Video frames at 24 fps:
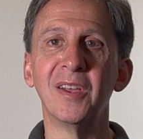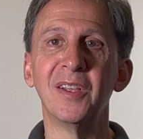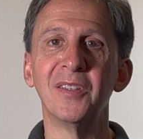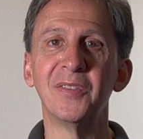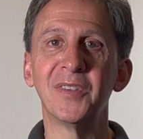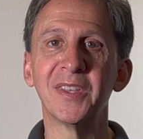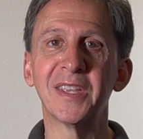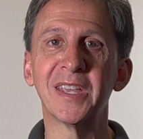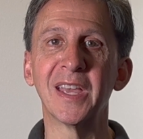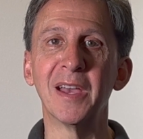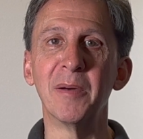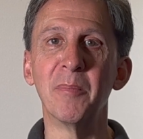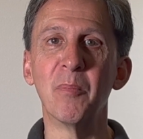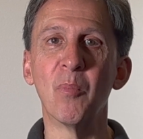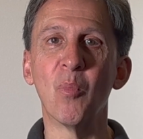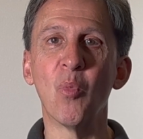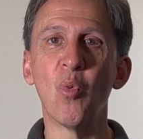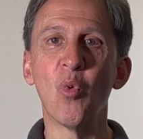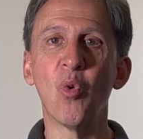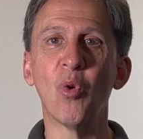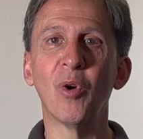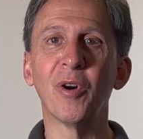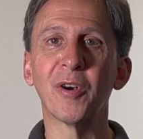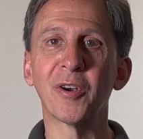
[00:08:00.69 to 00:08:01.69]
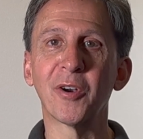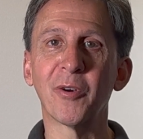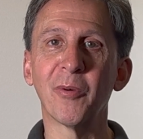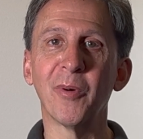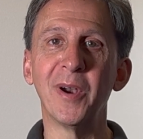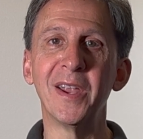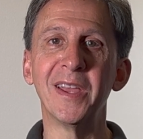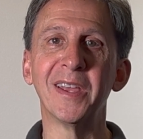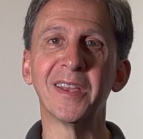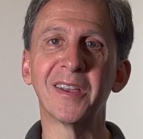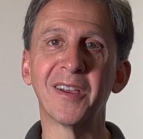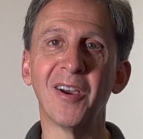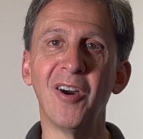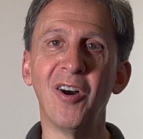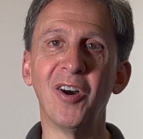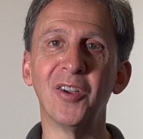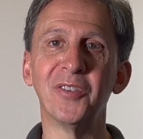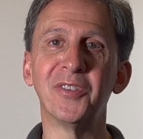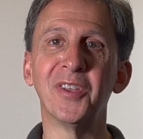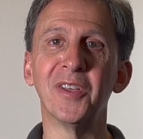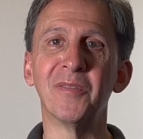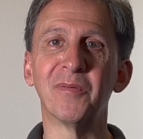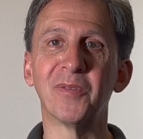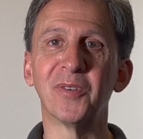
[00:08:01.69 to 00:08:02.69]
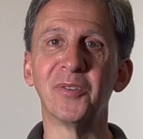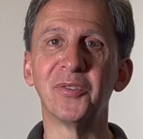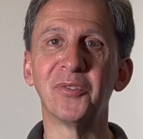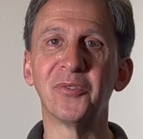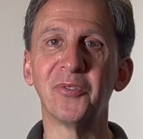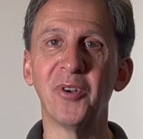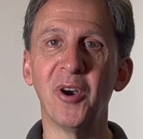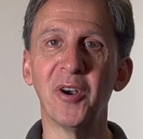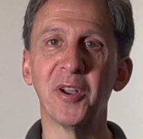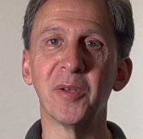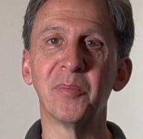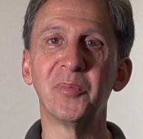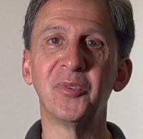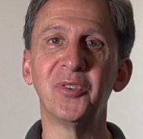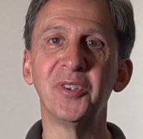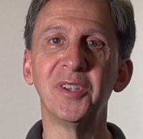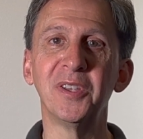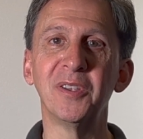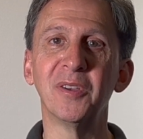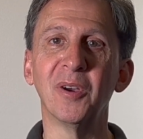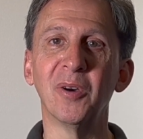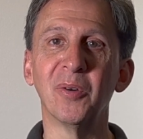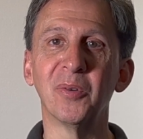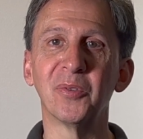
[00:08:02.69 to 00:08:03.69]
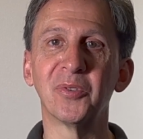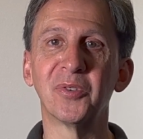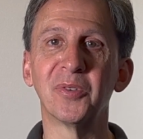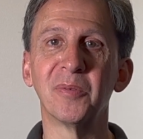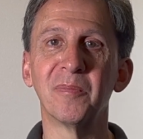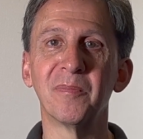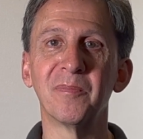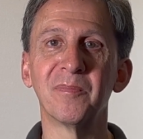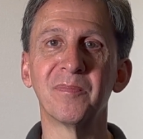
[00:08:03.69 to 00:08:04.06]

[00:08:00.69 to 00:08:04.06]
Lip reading: to get more great content for startup CEOs.